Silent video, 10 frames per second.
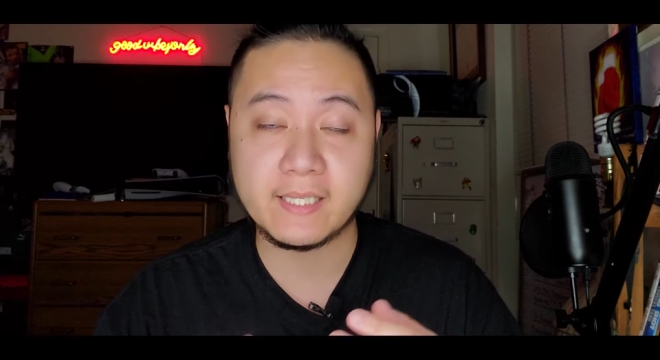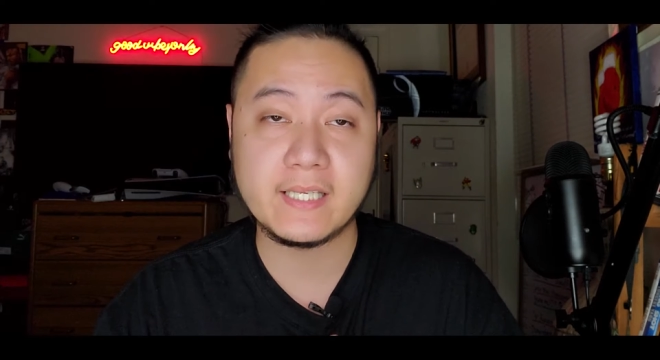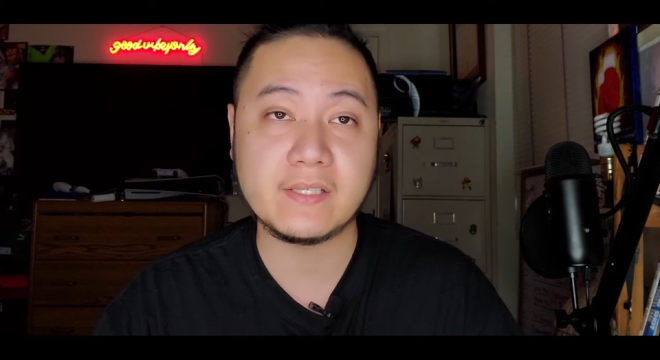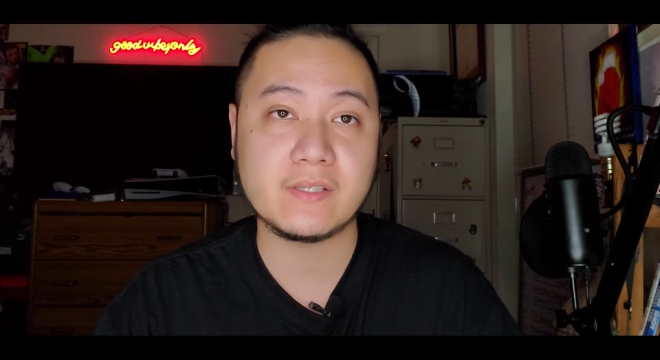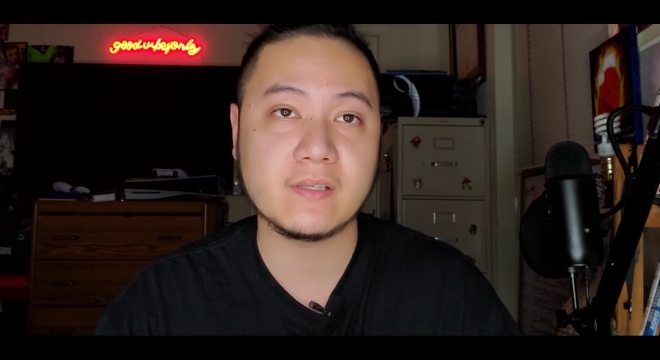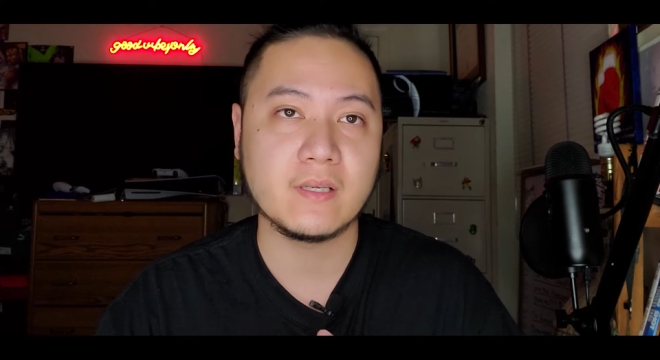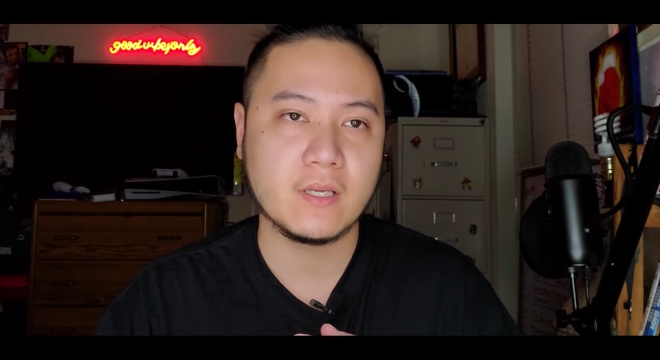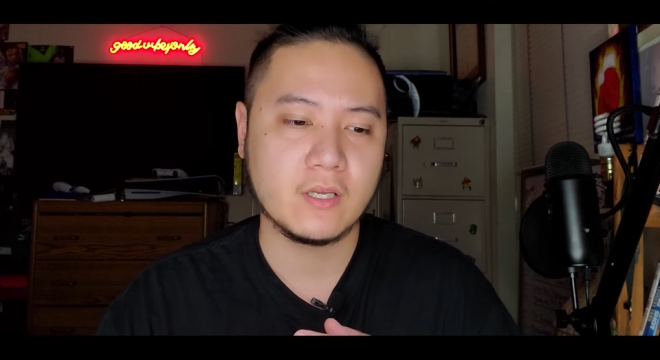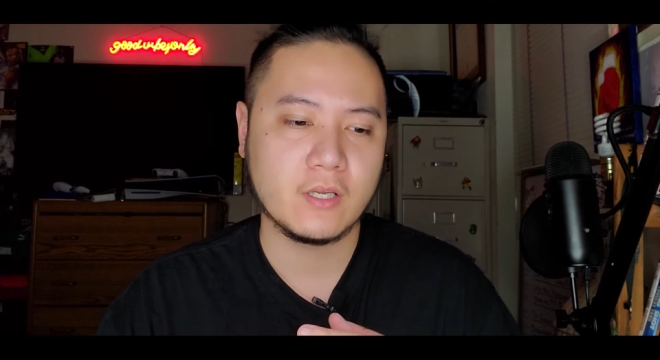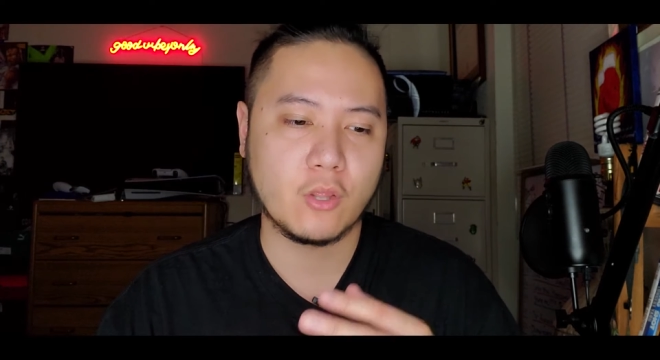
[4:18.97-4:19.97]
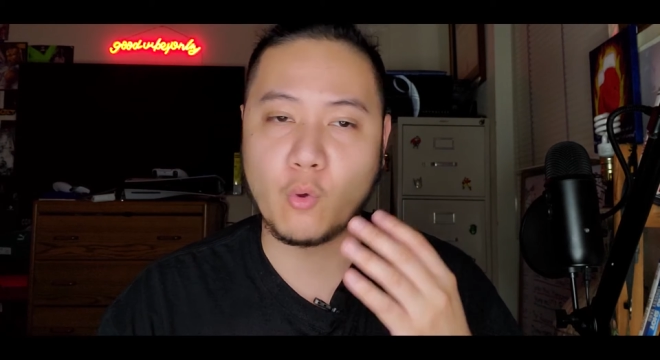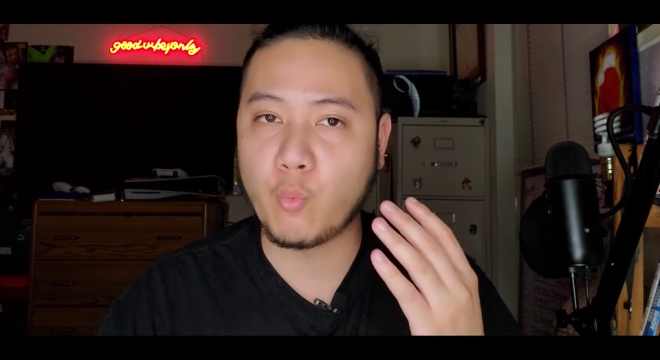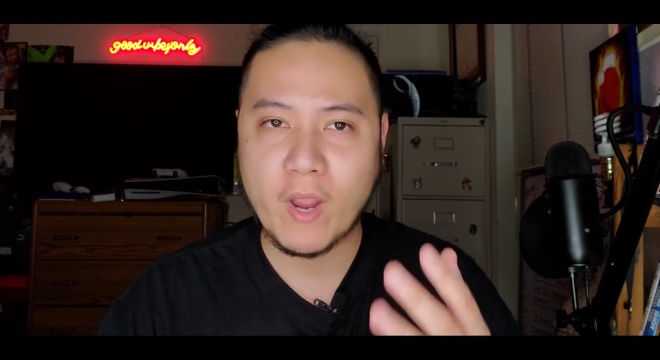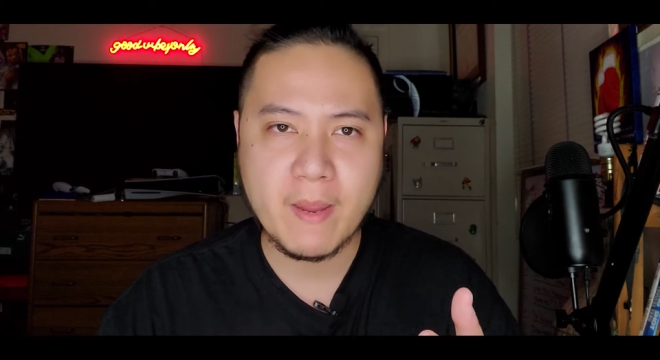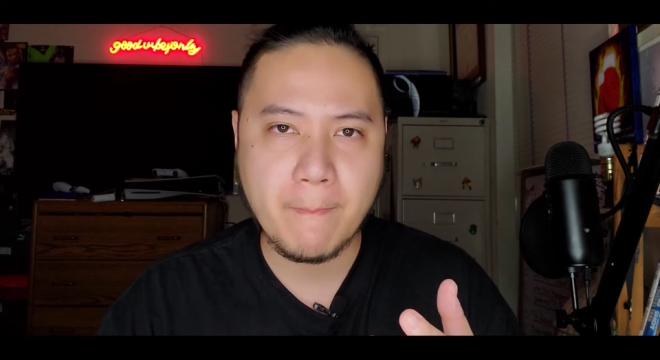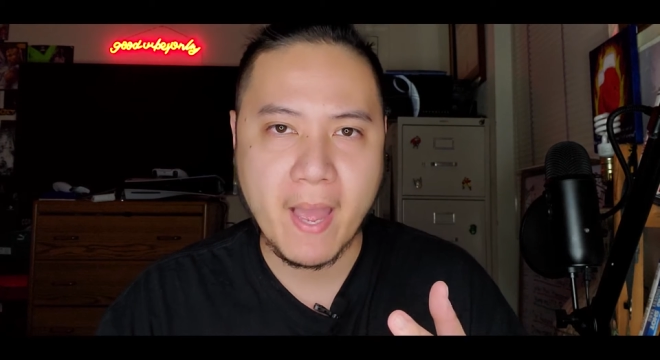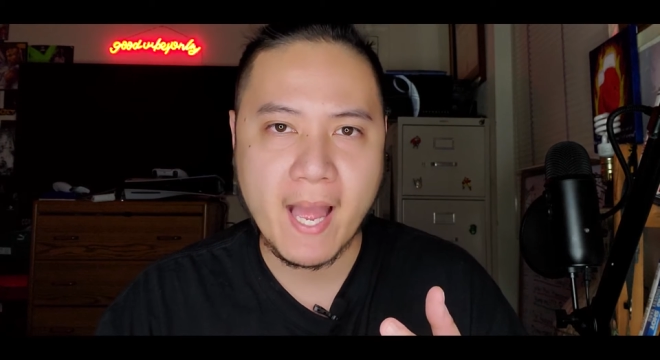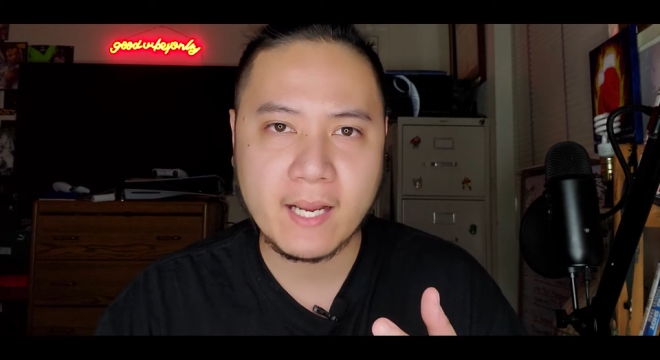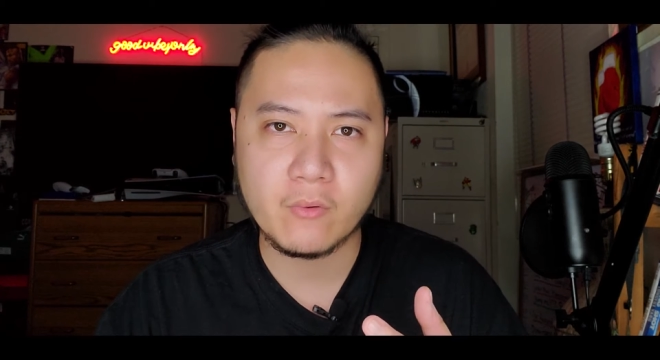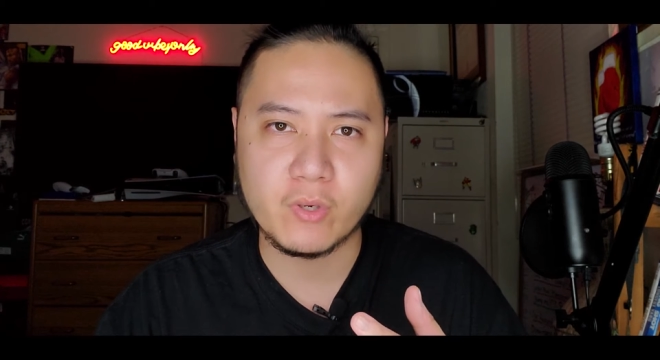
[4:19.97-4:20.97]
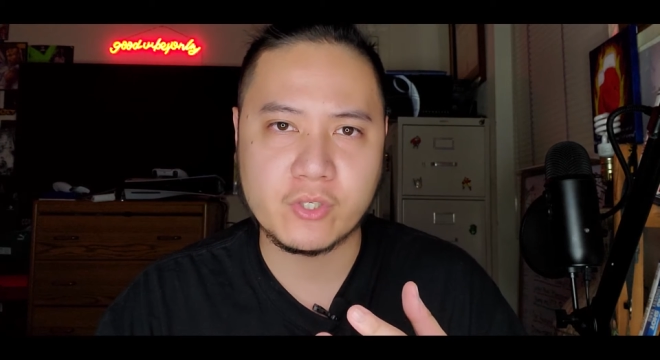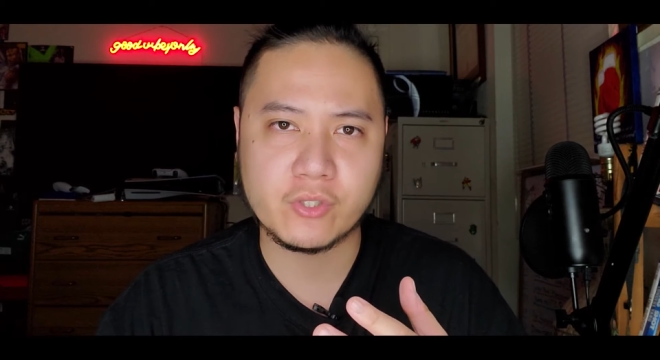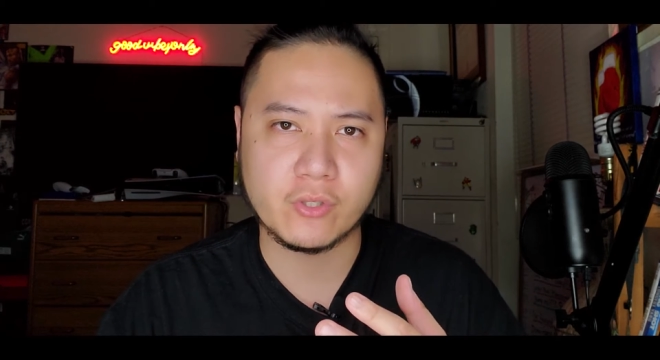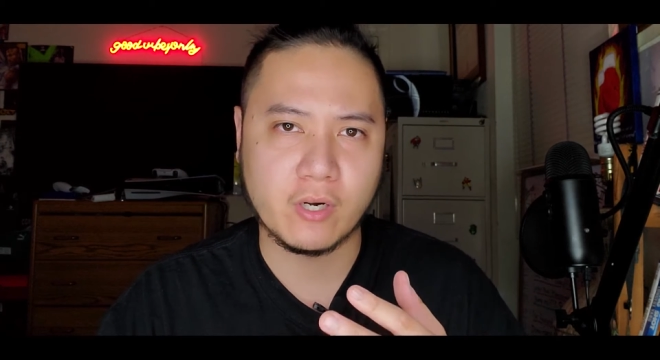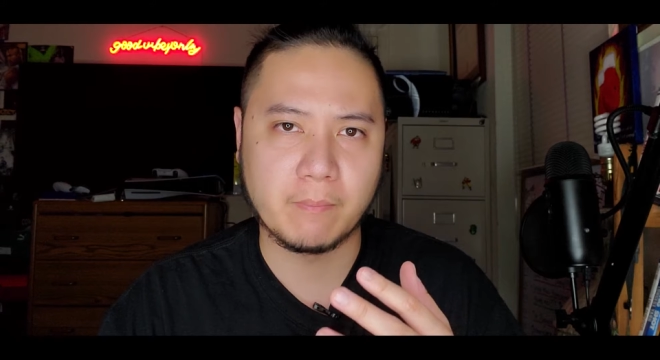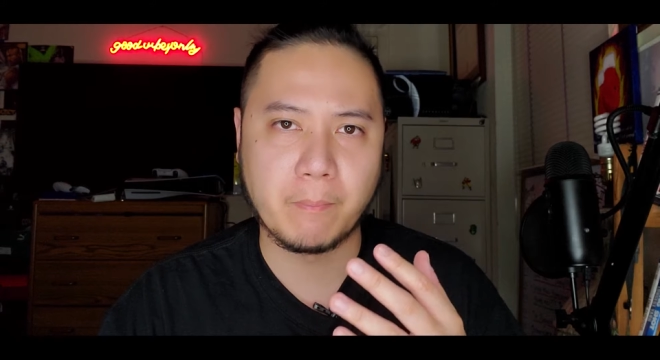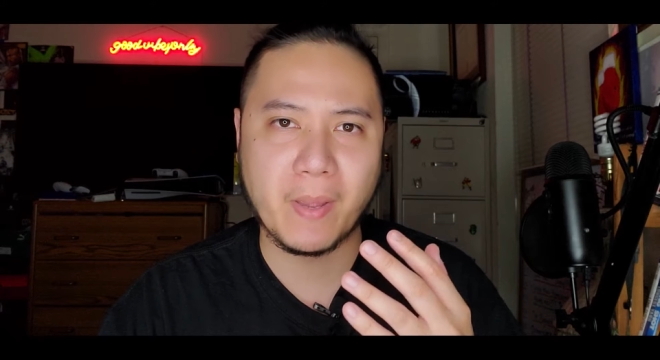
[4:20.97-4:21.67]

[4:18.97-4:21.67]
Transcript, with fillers: least. The Way Back, which starred